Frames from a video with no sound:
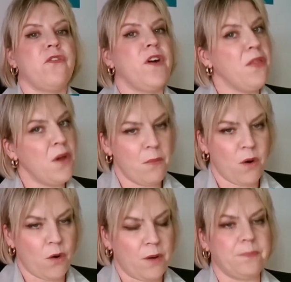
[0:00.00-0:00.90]

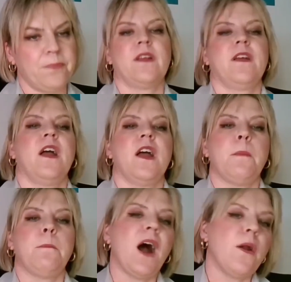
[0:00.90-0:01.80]
Furthermore,
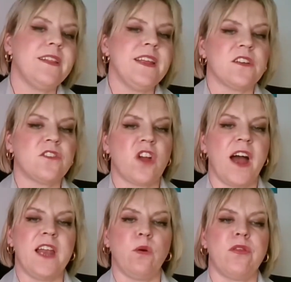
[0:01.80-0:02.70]
parenting a
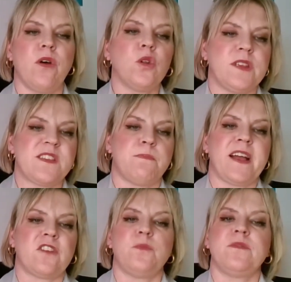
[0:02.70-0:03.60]
child with autism
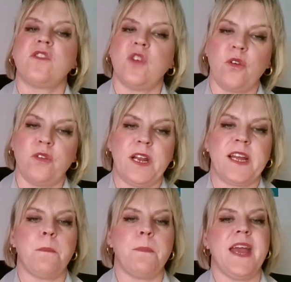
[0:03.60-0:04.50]
spectrum disorder
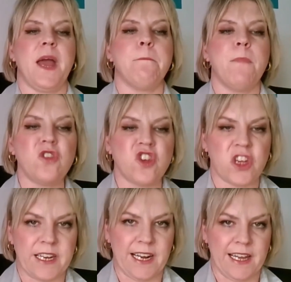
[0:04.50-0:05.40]
can be
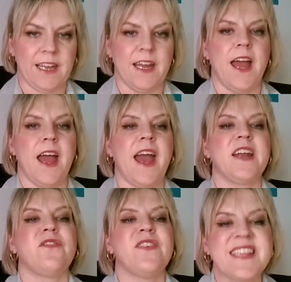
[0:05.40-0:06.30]
emotionally
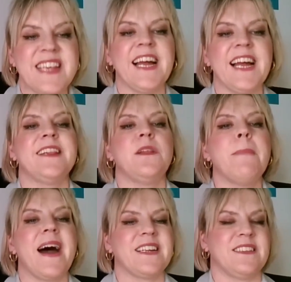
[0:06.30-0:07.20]
and physically
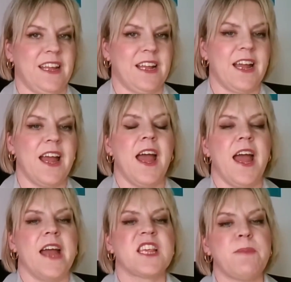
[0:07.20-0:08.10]
demanding,
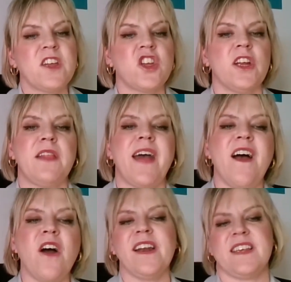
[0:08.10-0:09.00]
especially in the
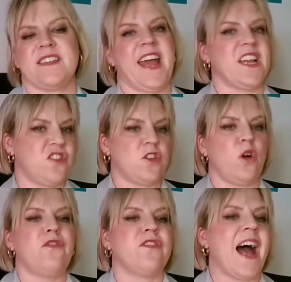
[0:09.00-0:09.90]
early stages
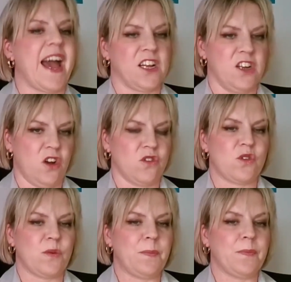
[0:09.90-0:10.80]
of
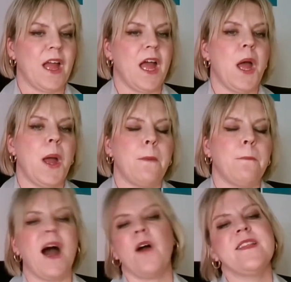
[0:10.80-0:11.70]
diagnosis.
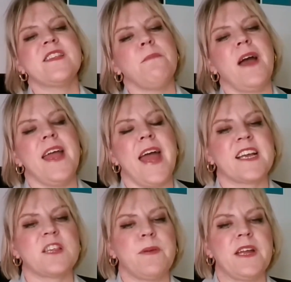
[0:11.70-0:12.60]
Parents may
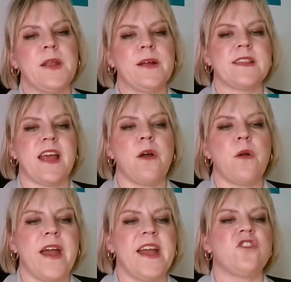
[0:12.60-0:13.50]
experience a
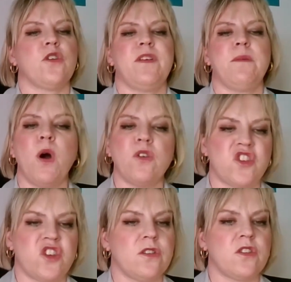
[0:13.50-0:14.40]
range of
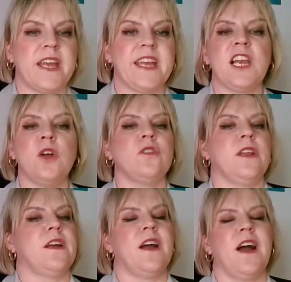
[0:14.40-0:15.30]
emotions,
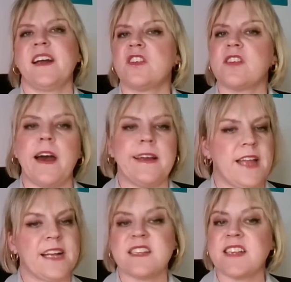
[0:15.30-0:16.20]
including
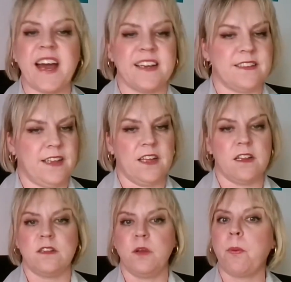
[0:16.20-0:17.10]
anxiety,
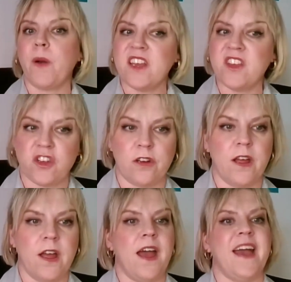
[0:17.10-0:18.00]

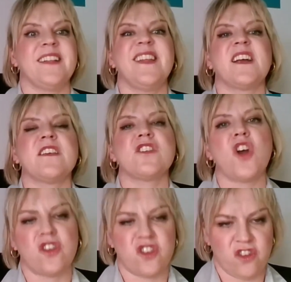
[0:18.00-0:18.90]
depression, and
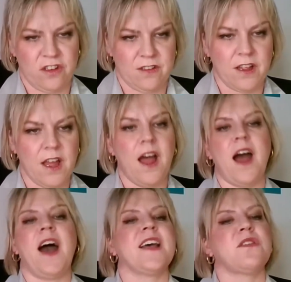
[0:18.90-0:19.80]
exhaustion,
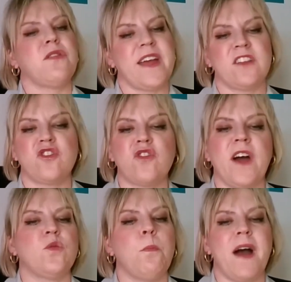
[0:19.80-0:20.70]
as they
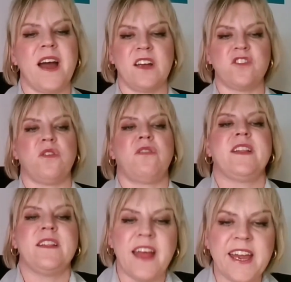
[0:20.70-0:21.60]
try to manage
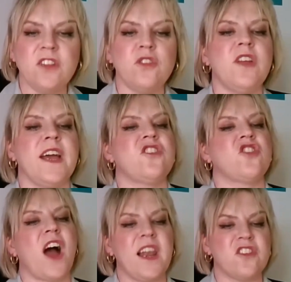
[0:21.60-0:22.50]
the day-to-day
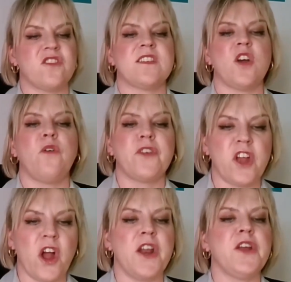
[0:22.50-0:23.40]
challenges of
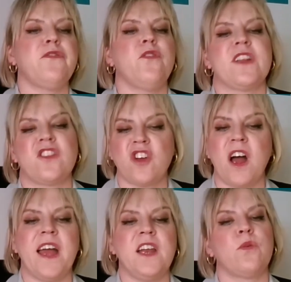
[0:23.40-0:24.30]
caring for a
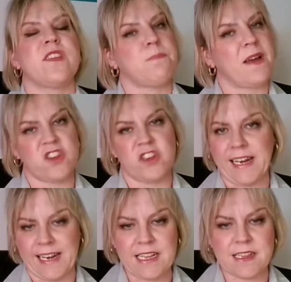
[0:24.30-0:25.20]
child with
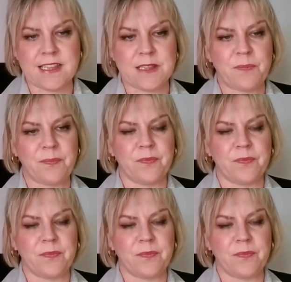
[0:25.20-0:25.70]
special needs.